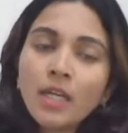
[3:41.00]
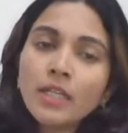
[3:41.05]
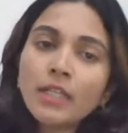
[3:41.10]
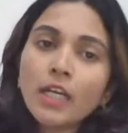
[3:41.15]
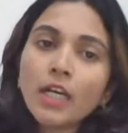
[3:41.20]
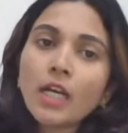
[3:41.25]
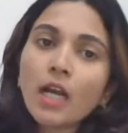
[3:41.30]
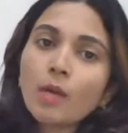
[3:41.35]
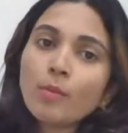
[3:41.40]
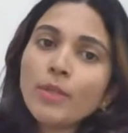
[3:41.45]

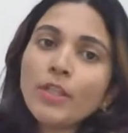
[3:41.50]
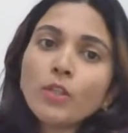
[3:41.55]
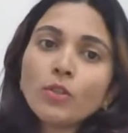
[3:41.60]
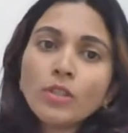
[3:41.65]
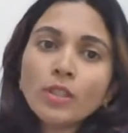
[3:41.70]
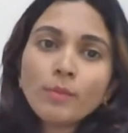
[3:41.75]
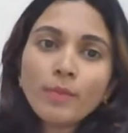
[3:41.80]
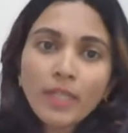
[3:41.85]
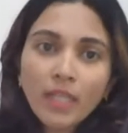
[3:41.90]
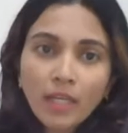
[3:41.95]
Now, coming to
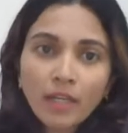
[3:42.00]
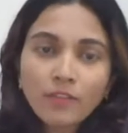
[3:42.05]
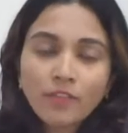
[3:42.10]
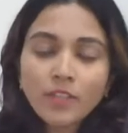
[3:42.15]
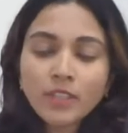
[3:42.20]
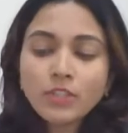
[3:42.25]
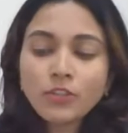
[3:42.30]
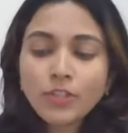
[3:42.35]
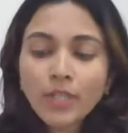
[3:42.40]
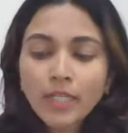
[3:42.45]
the
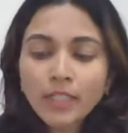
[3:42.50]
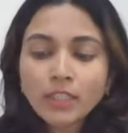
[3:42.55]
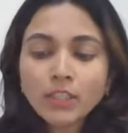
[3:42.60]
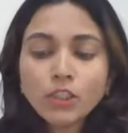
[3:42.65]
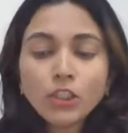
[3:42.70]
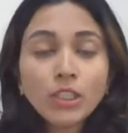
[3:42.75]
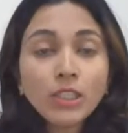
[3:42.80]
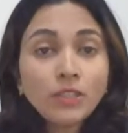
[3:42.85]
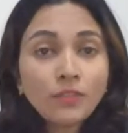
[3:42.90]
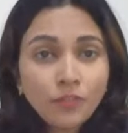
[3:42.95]
behavioral
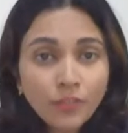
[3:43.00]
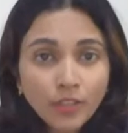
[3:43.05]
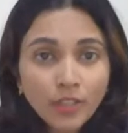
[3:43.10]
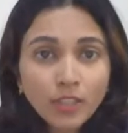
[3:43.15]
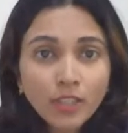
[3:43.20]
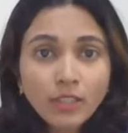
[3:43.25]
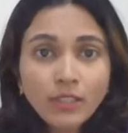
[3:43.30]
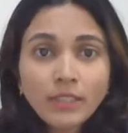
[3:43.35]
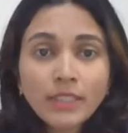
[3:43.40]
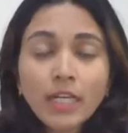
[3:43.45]
strategies
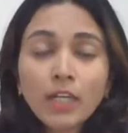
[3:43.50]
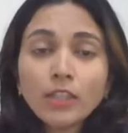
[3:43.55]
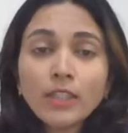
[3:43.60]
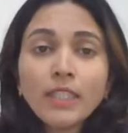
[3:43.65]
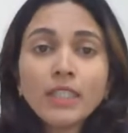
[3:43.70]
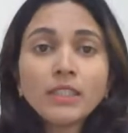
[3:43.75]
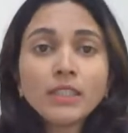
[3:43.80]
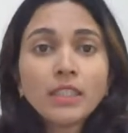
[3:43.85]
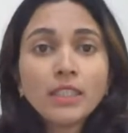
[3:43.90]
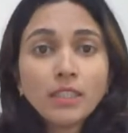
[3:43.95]
first, now
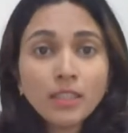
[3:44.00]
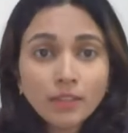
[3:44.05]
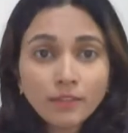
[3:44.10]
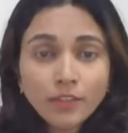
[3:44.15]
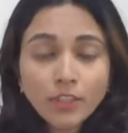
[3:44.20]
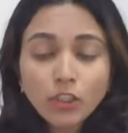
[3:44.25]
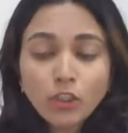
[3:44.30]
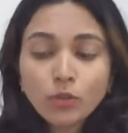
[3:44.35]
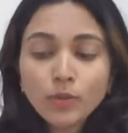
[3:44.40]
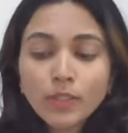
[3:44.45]
these
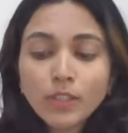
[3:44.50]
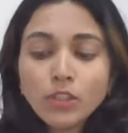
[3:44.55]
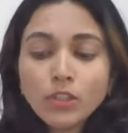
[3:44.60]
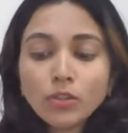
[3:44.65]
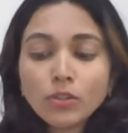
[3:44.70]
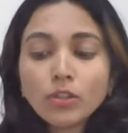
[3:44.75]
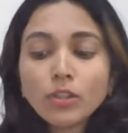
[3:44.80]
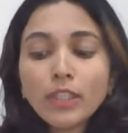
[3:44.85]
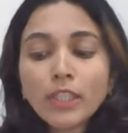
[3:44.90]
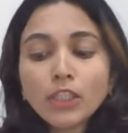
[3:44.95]
individuals,
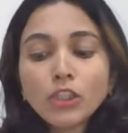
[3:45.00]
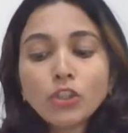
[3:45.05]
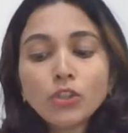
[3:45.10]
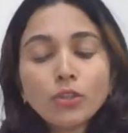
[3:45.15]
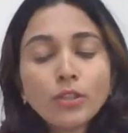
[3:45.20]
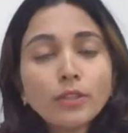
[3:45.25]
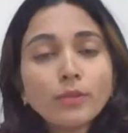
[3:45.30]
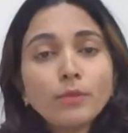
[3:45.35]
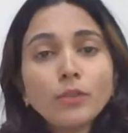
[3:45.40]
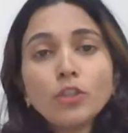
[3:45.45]
they
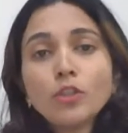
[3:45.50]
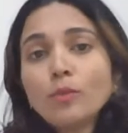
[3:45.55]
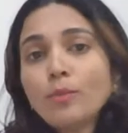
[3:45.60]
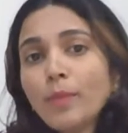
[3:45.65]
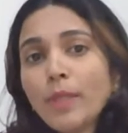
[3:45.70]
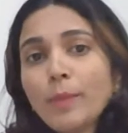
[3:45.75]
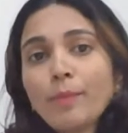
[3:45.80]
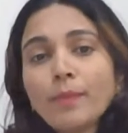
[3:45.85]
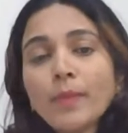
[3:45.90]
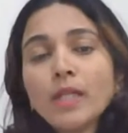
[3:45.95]
should,
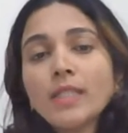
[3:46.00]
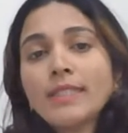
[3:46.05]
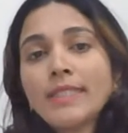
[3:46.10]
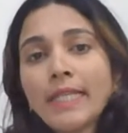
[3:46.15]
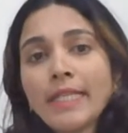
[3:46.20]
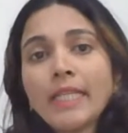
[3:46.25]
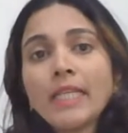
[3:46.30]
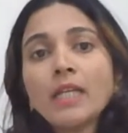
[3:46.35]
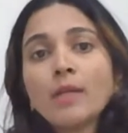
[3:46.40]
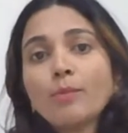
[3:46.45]
be
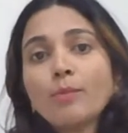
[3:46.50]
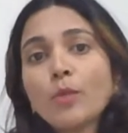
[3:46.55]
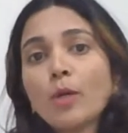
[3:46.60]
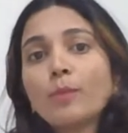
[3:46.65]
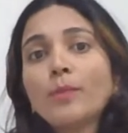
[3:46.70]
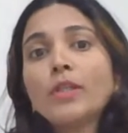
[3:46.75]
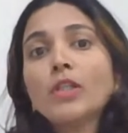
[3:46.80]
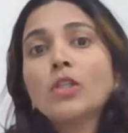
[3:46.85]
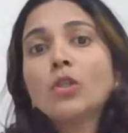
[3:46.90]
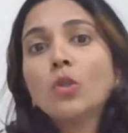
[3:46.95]
setting up
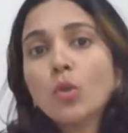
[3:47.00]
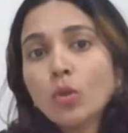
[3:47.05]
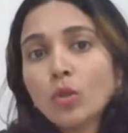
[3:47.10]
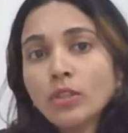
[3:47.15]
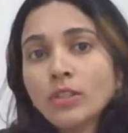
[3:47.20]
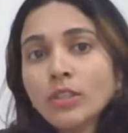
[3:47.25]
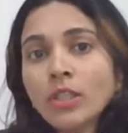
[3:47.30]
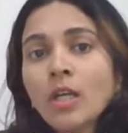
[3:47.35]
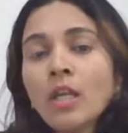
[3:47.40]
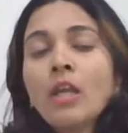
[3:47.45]
proper
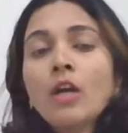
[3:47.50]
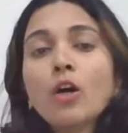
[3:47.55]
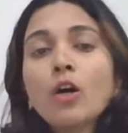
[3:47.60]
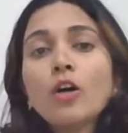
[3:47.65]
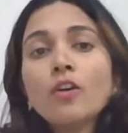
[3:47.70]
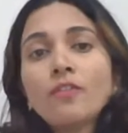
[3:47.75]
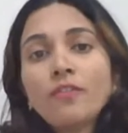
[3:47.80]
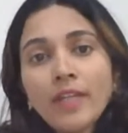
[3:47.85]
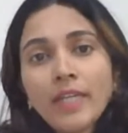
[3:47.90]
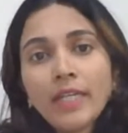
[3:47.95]
goals
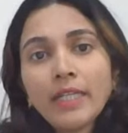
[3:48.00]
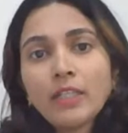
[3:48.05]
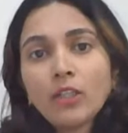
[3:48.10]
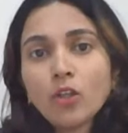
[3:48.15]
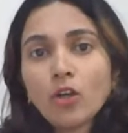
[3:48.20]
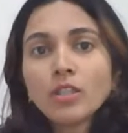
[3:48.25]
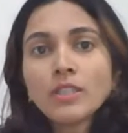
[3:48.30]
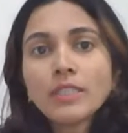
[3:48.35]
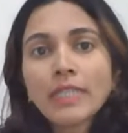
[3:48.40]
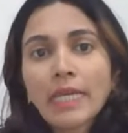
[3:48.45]
of weight
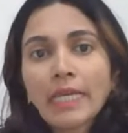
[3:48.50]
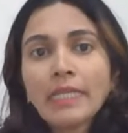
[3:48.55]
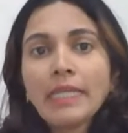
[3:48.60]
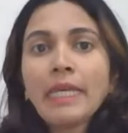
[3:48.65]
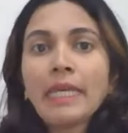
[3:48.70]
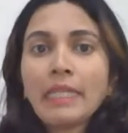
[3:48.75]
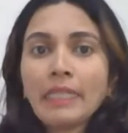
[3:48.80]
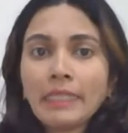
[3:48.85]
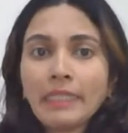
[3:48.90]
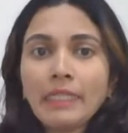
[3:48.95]
loss
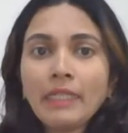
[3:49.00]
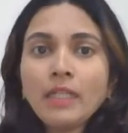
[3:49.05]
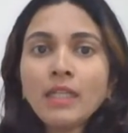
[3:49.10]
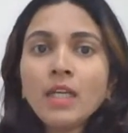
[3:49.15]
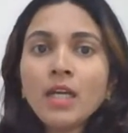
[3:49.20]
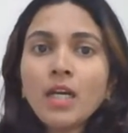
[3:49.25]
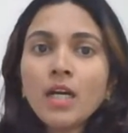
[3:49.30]
and healthy